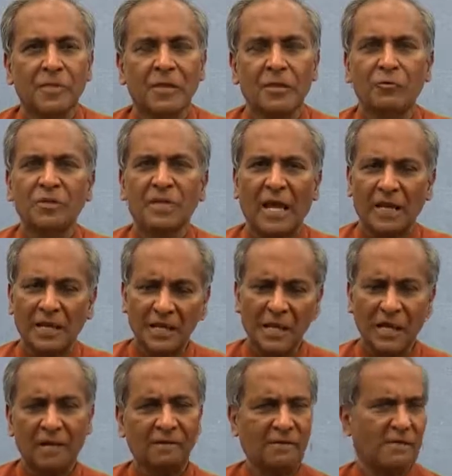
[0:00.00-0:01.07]
There was an
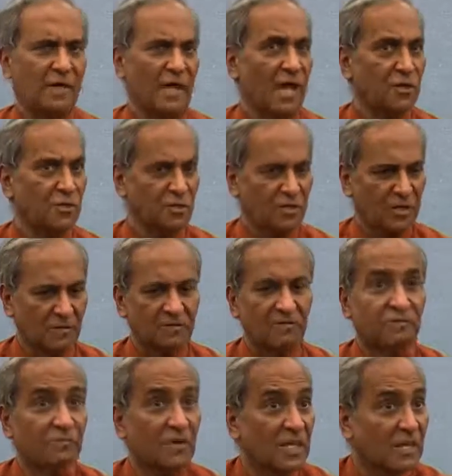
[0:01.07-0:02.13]
idea in ancient
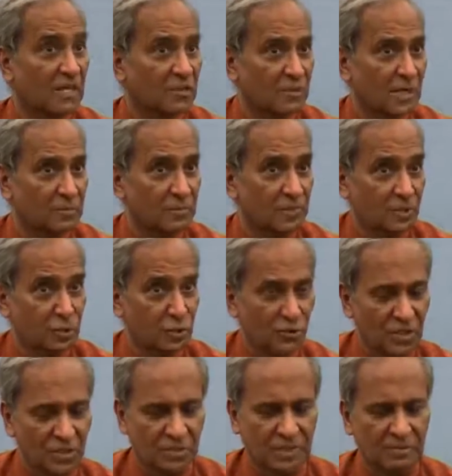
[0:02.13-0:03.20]
Vedic scripture, the
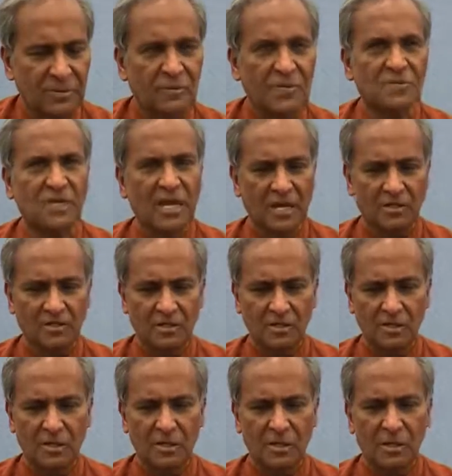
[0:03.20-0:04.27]
Shruti scripture, which said,
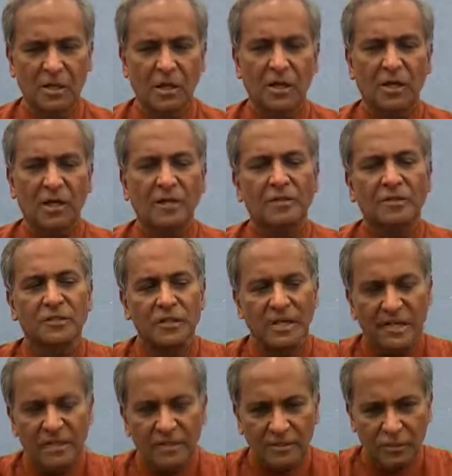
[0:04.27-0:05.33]

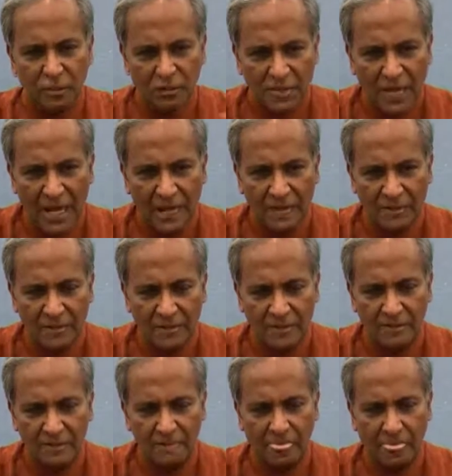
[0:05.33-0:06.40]
in
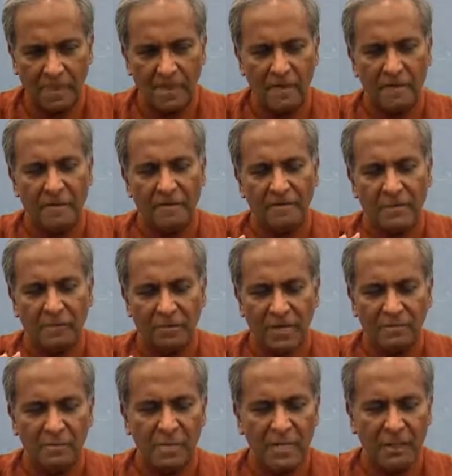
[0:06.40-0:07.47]
society, the way
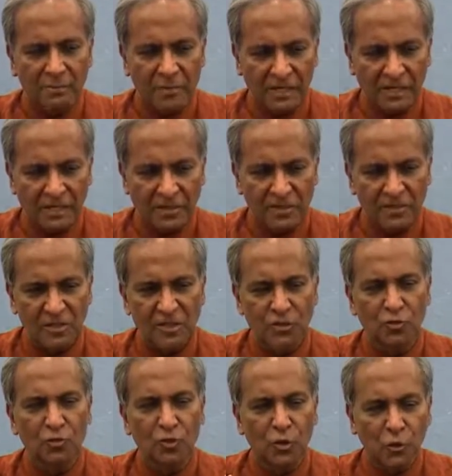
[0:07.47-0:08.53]
we become religious is
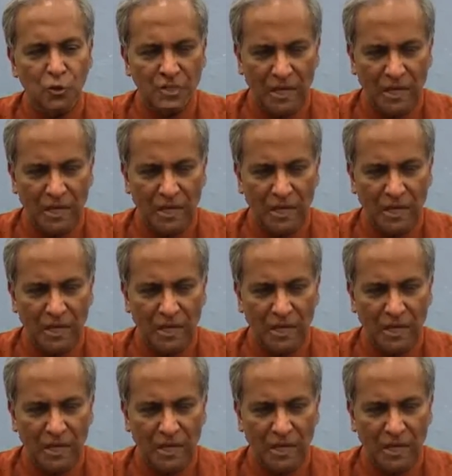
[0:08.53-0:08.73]
to use